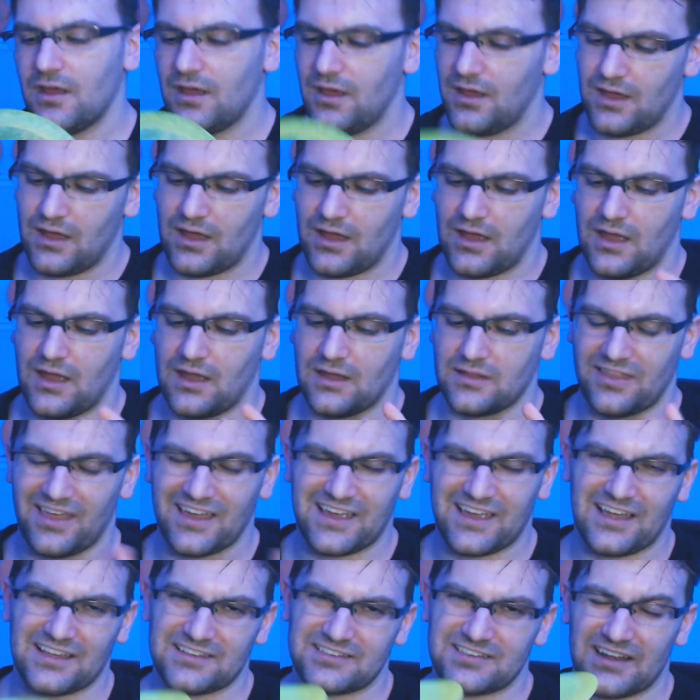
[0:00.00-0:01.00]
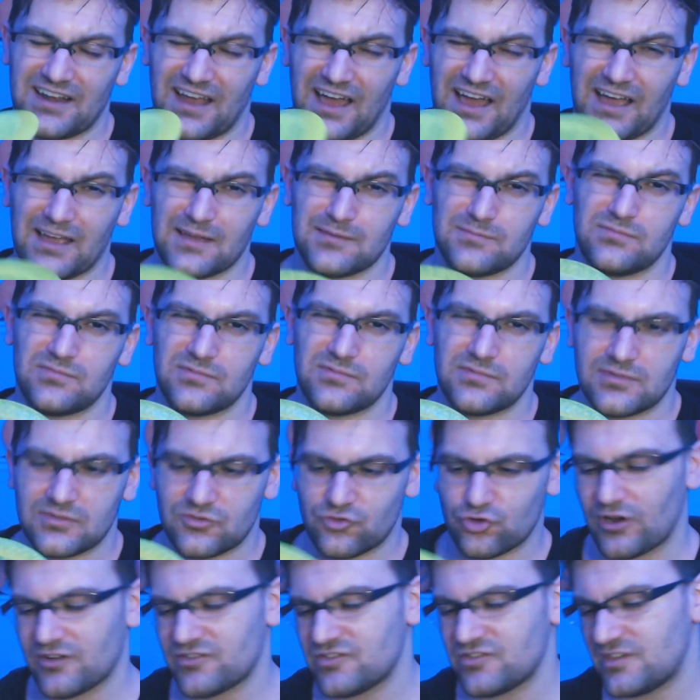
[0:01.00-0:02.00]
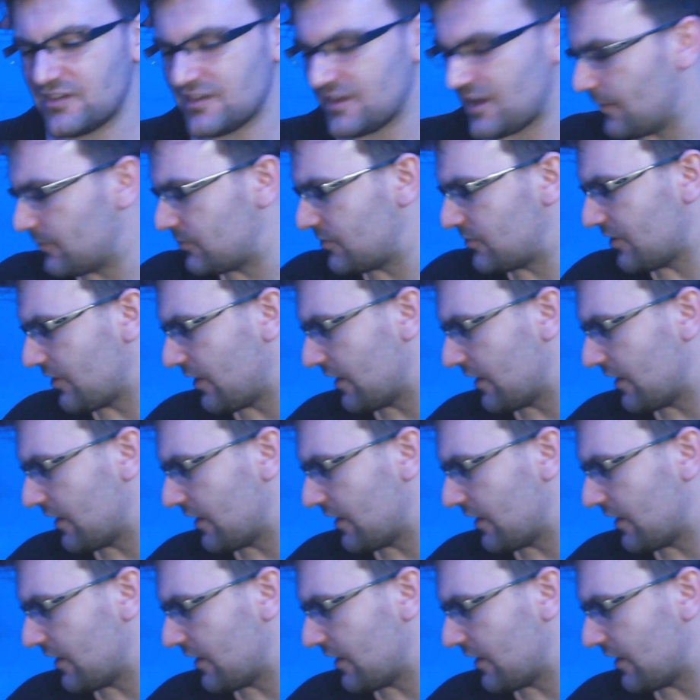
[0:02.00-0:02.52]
And like I said, I trust it up to like